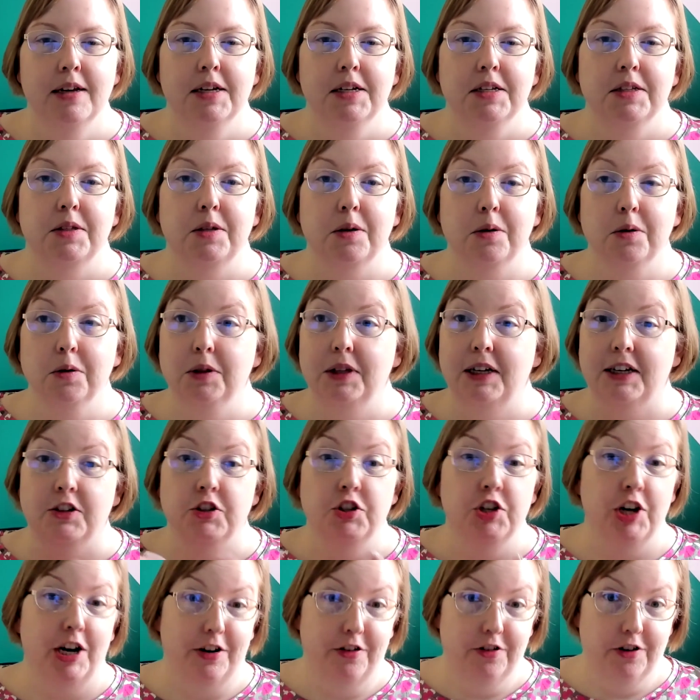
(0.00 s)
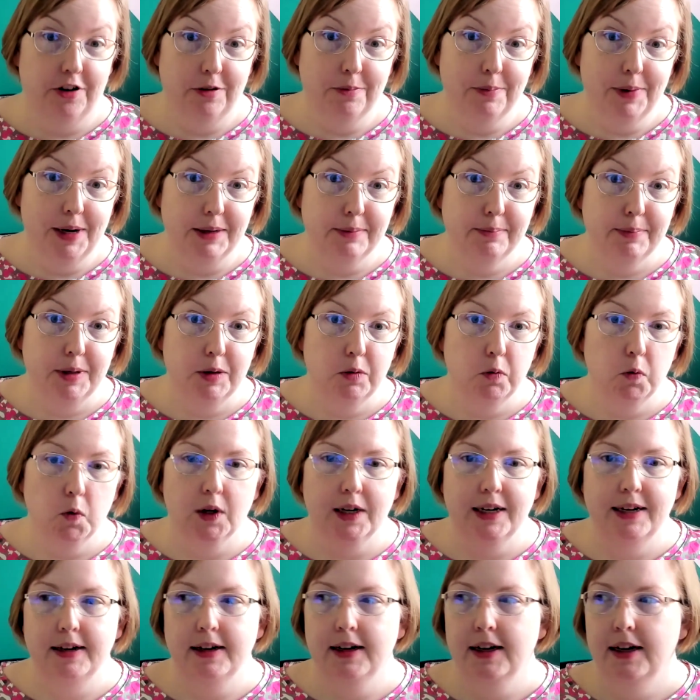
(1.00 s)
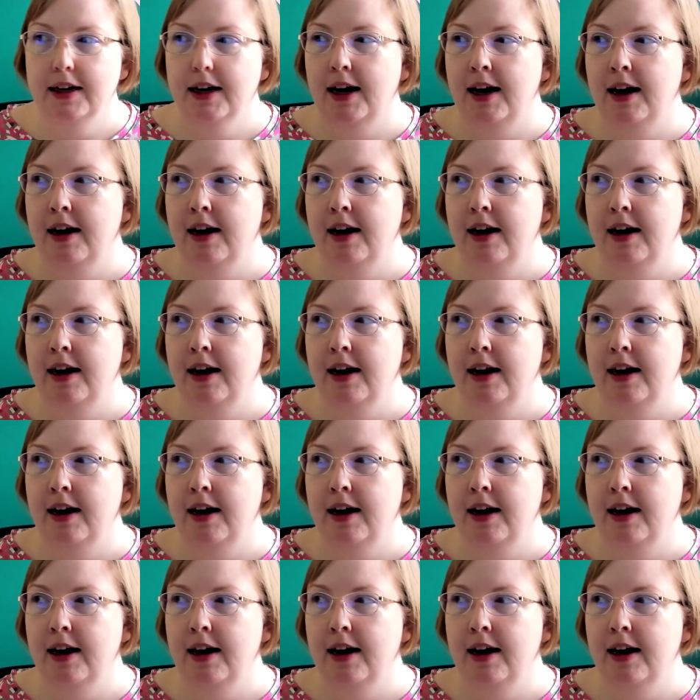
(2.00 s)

So like gender might be one.